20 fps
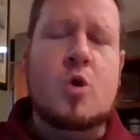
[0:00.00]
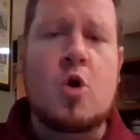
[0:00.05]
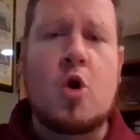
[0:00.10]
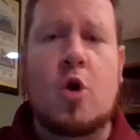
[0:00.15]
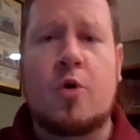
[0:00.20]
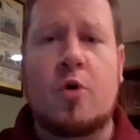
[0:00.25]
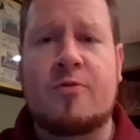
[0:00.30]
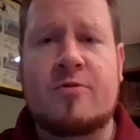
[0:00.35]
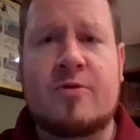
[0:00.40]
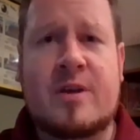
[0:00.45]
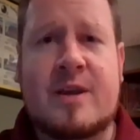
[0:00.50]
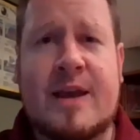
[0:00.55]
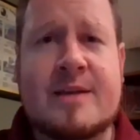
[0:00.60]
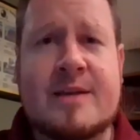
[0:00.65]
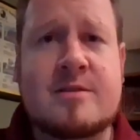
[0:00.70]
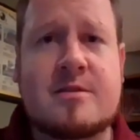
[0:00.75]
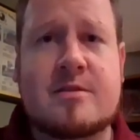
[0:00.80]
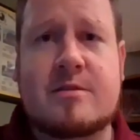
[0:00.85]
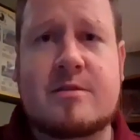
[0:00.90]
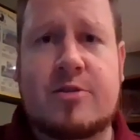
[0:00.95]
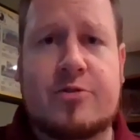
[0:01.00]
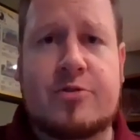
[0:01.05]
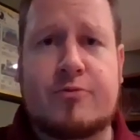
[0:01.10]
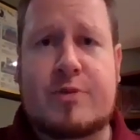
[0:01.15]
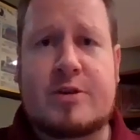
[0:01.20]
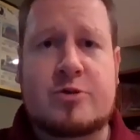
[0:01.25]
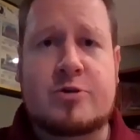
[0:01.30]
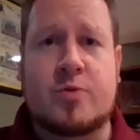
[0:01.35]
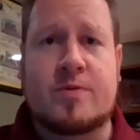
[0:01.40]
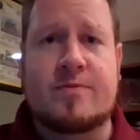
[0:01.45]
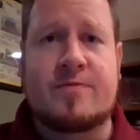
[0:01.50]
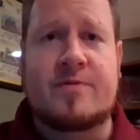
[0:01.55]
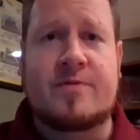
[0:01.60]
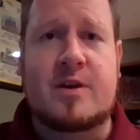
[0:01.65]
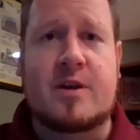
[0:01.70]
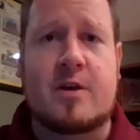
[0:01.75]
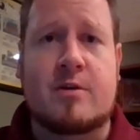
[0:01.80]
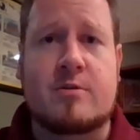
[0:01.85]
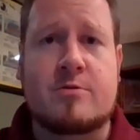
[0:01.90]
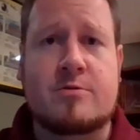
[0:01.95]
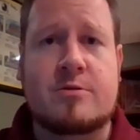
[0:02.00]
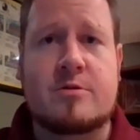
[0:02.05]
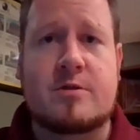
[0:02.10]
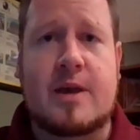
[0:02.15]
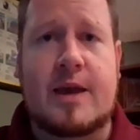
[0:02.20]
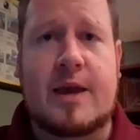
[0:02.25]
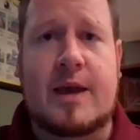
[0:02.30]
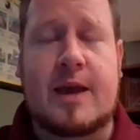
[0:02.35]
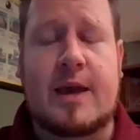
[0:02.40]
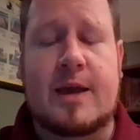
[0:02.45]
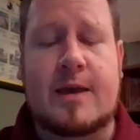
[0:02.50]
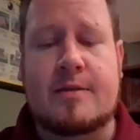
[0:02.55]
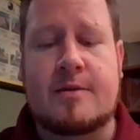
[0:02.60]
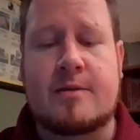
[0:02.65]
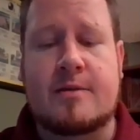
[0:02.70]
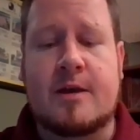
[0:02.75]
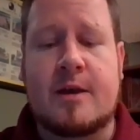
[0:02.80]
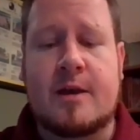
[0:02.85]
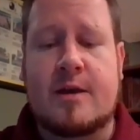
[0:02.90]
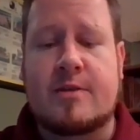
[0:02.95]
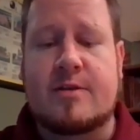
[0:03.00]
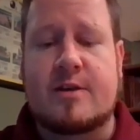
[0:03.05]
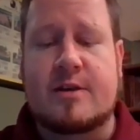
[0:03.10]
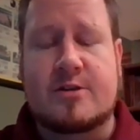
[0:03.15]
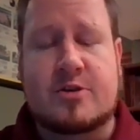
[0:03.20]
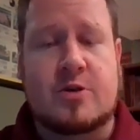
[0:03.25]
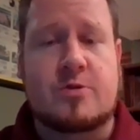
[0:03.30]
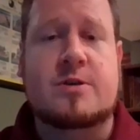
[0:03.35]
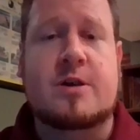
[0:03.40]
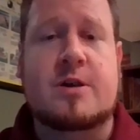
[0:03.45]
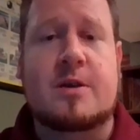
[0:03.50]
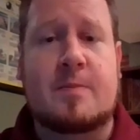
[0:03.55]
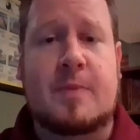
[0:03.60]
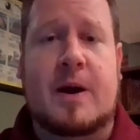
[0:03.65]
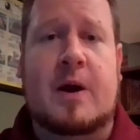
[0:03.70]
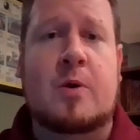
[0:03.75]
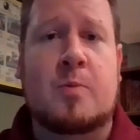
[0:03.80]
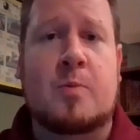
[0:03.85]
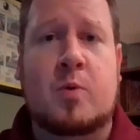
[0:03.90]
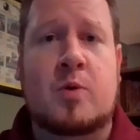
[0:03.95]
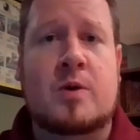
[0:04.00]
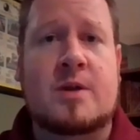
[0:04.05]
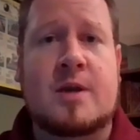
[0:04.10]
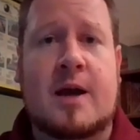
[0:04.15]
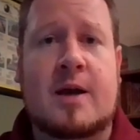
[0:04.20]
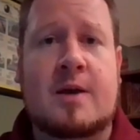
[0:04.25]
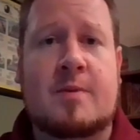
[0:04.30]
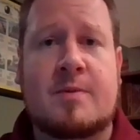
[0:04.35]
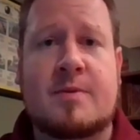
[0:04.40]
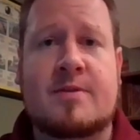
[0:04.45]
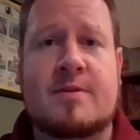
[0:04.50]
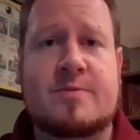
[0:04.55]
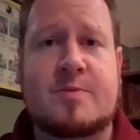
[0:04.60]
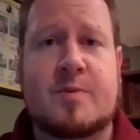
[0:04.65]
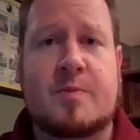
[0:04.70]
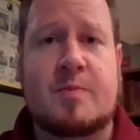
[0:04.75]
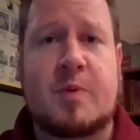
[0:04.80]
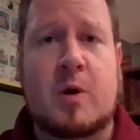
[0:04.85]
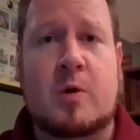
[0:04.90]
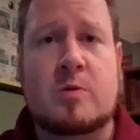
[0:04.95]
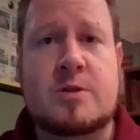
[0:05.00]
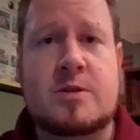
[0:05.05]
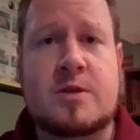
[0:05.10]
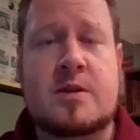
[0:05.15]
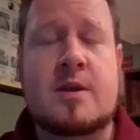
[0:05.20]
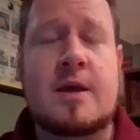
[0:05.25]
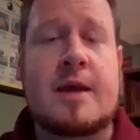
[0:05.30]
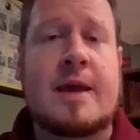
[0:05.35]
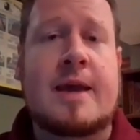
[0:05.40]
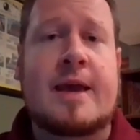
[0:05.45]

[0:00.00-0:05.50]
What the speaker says: over the next 3 short videos and the associated PowerPoint document that's been posted